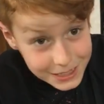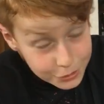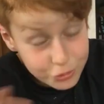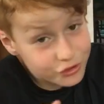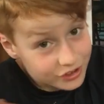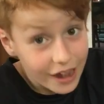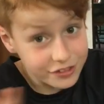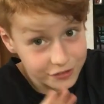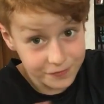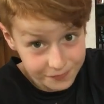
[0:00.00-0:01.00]
It was
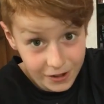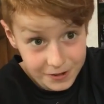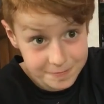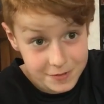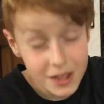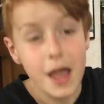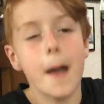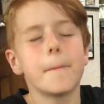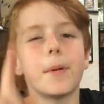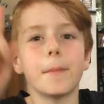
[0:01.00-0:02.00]
lots of fun.
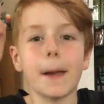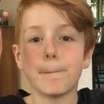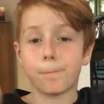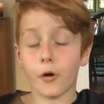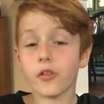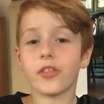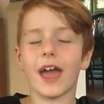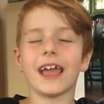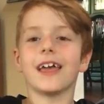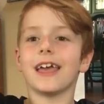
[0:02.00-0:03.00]
But my
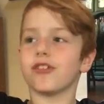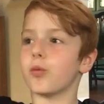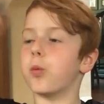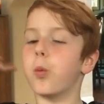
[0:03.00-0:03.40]
birthday is